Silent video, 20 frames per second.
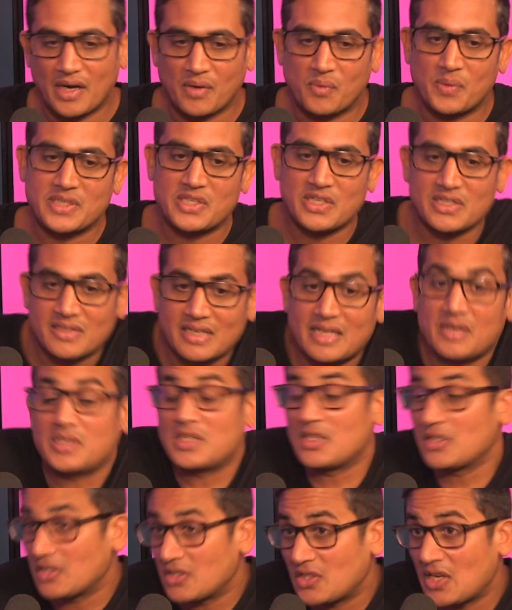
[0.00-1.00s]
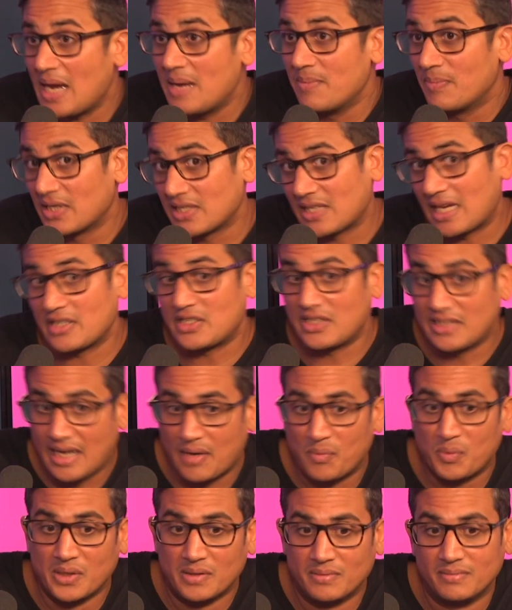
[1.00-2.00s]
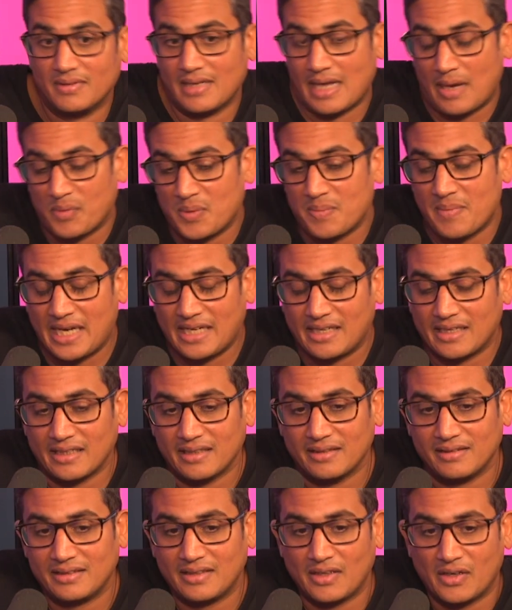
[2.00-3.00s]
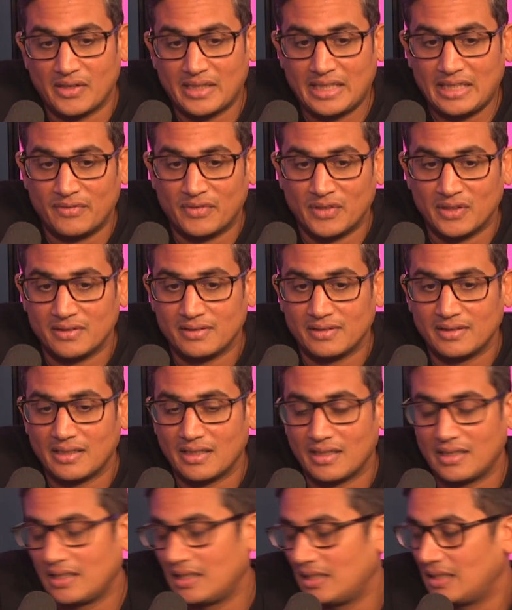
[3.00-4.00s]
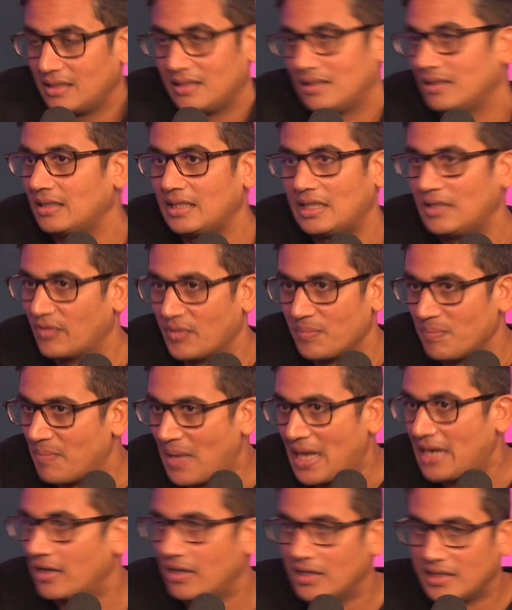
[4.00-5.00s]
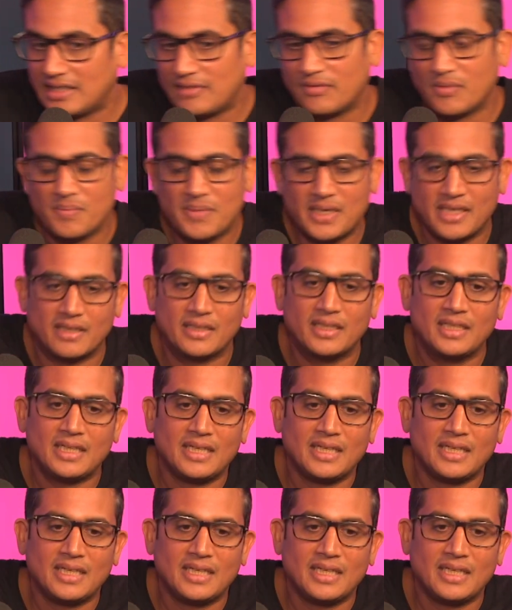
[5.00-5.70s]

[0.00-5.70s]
which is a shame because actually that would make it, even even better and even bigger.